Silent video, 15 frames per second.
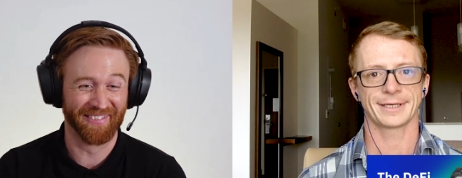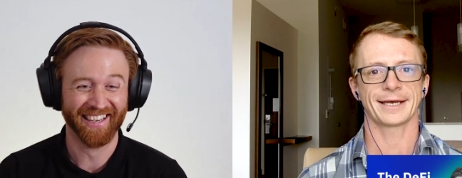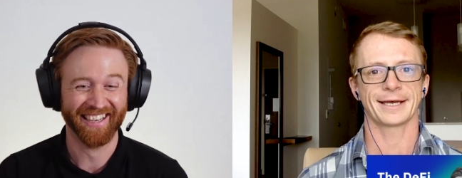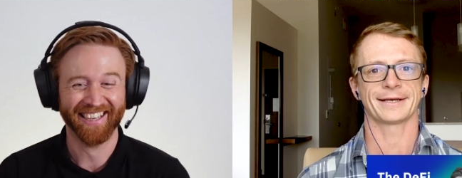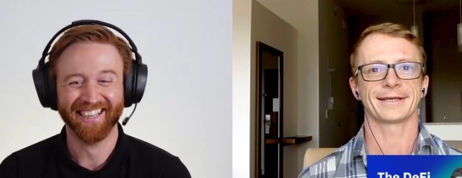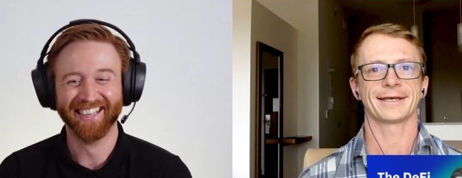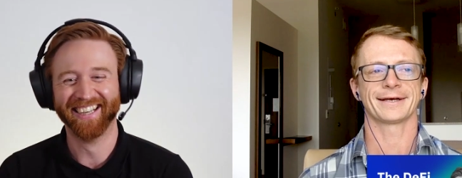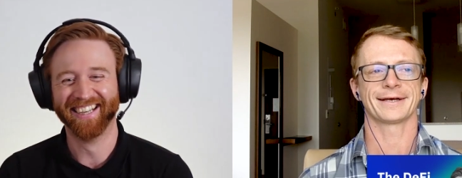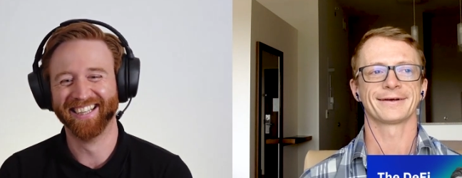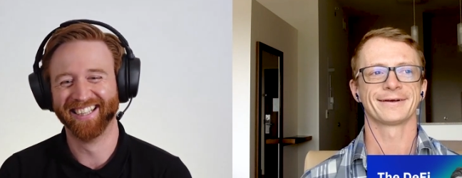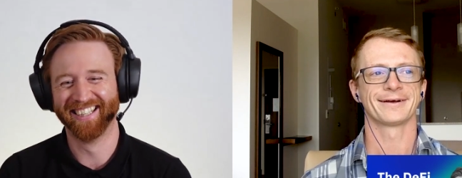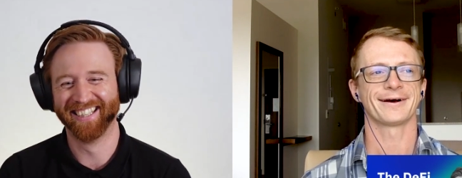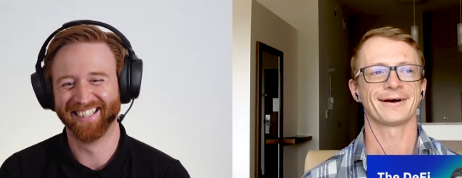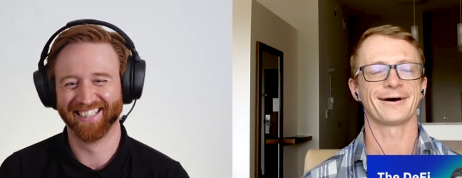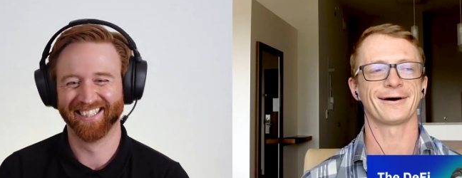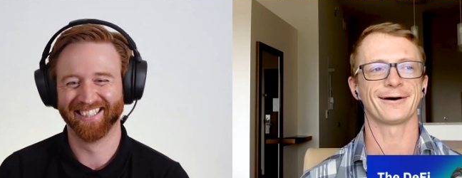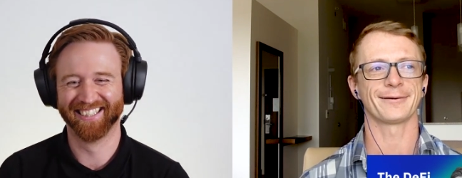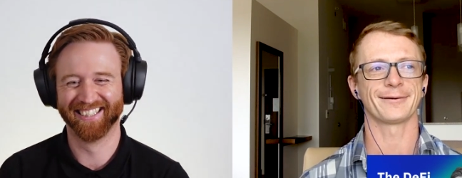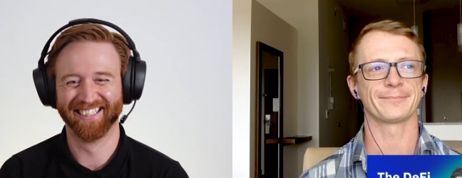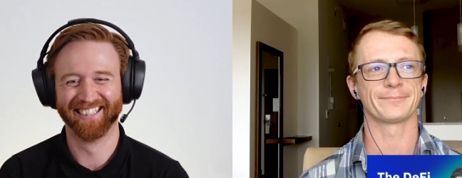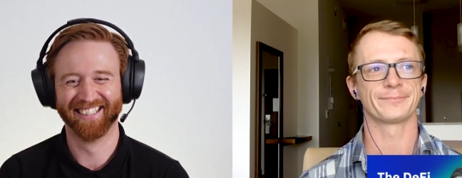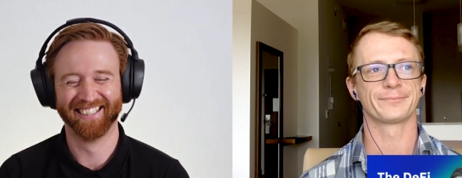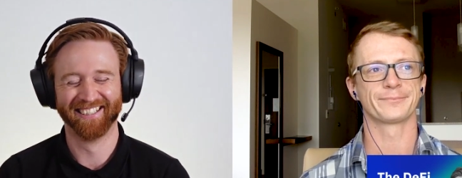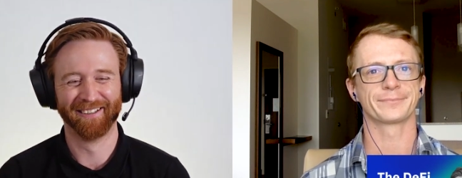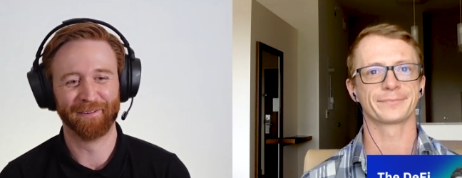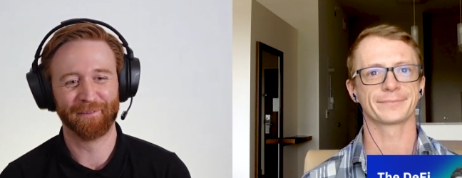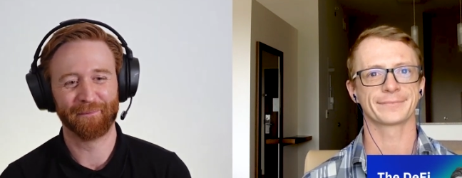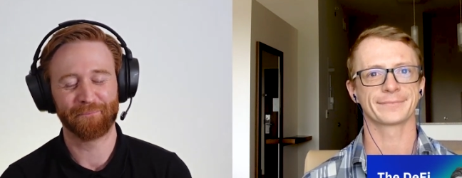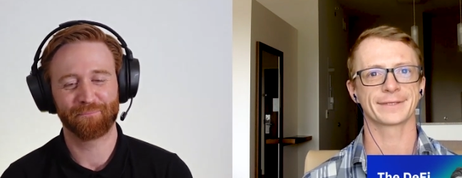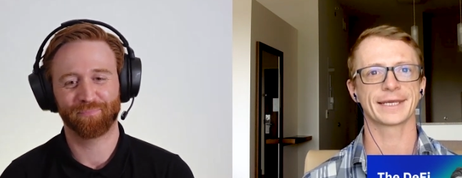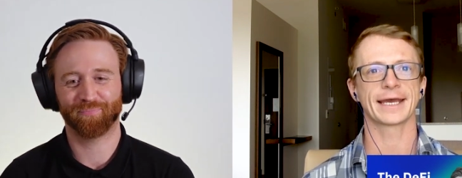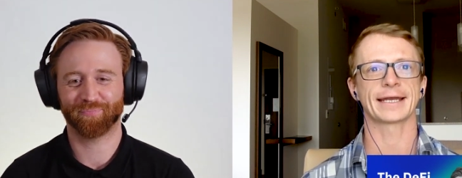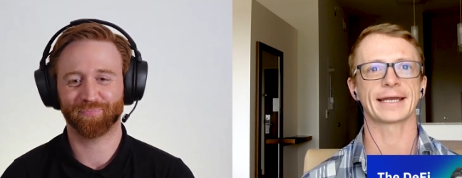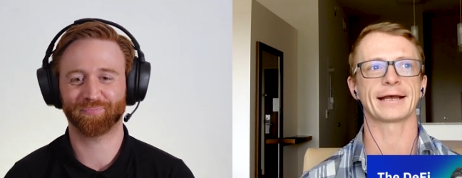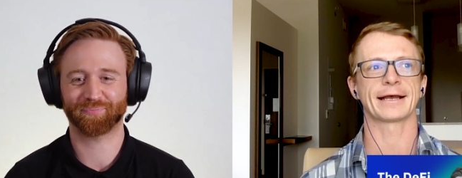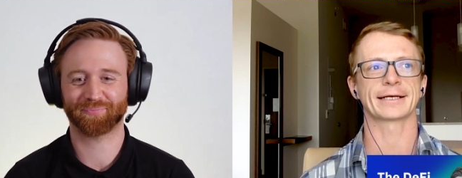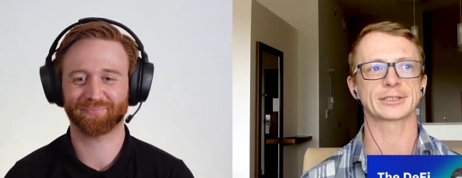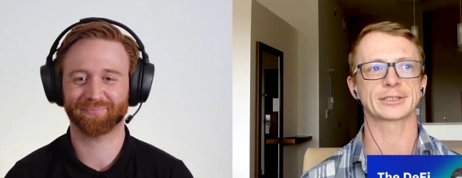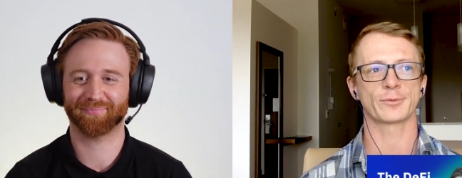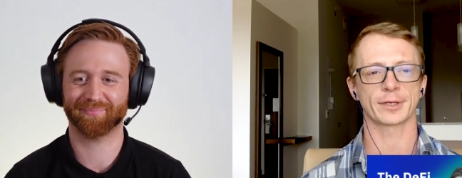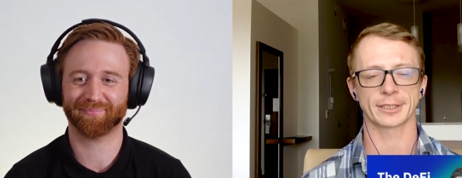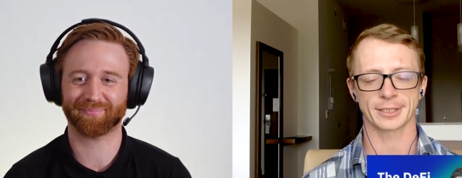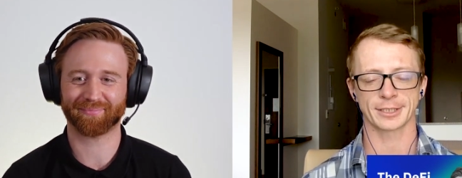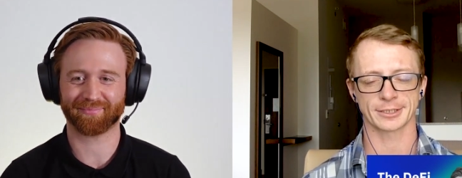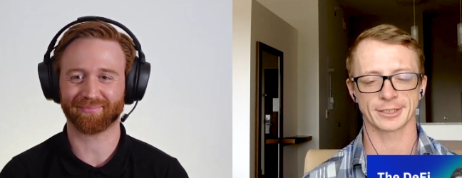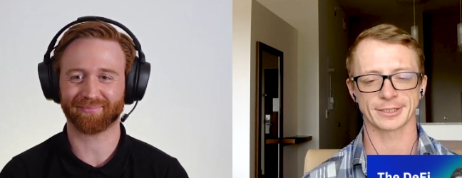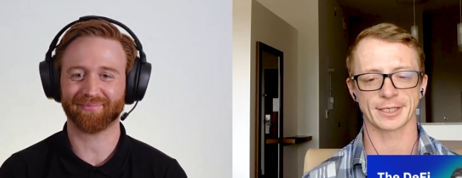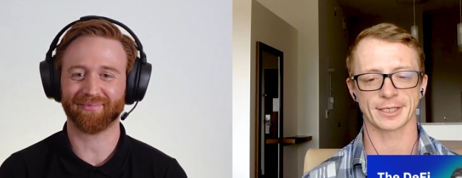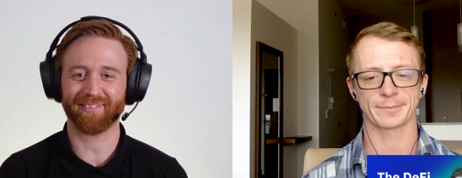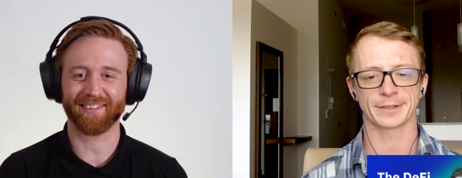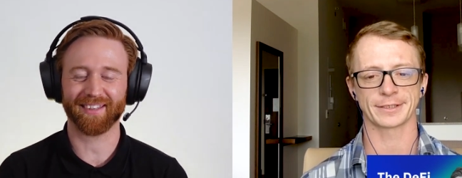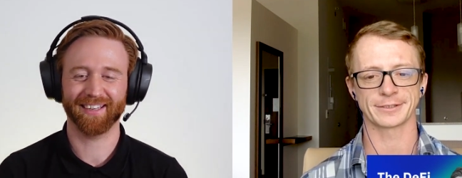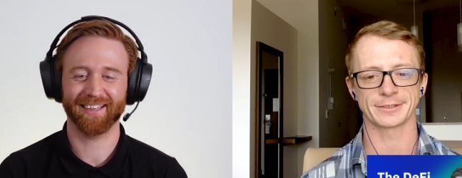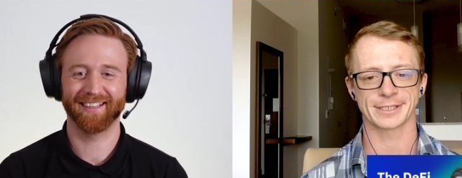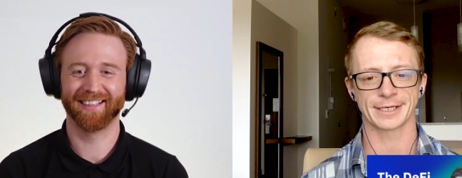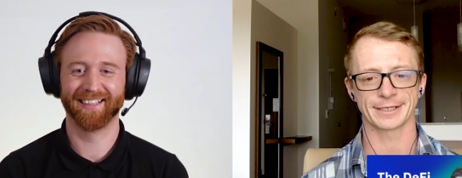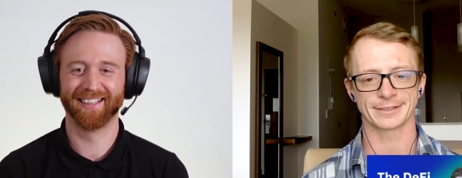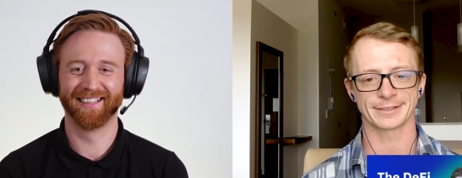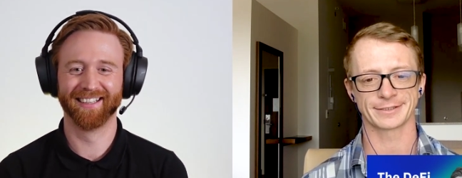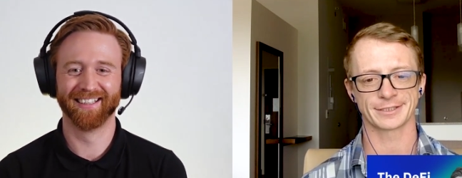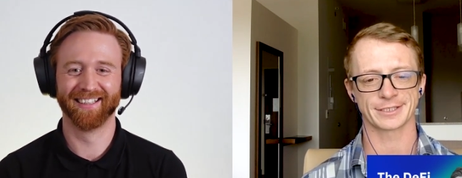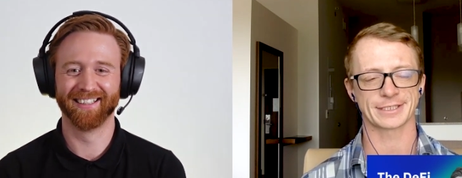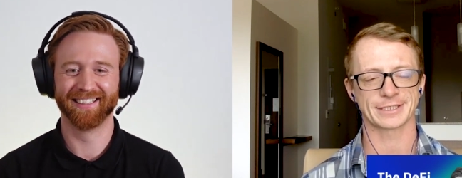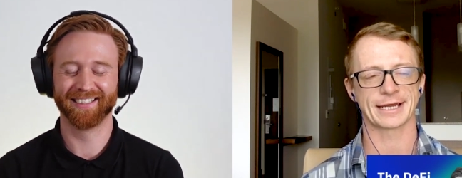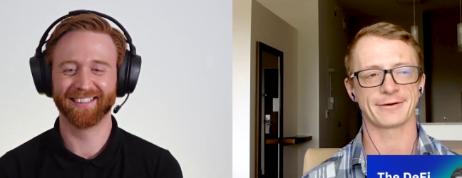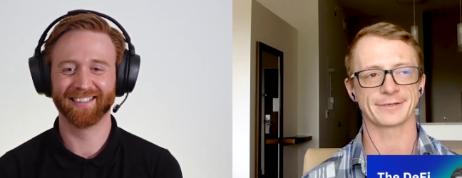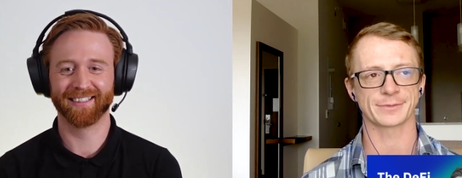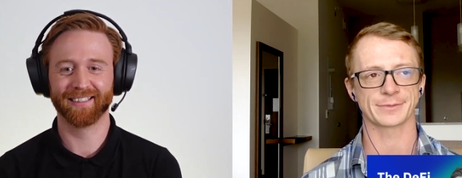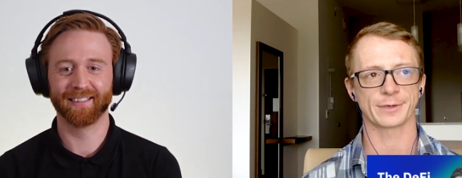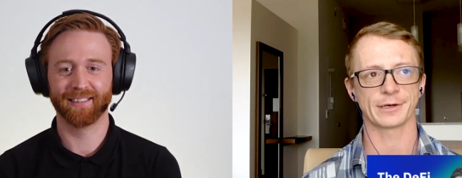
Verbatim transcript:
Speaker 1: Yeah, yeah, um, yeah. And I actually want to touch on something you said just now as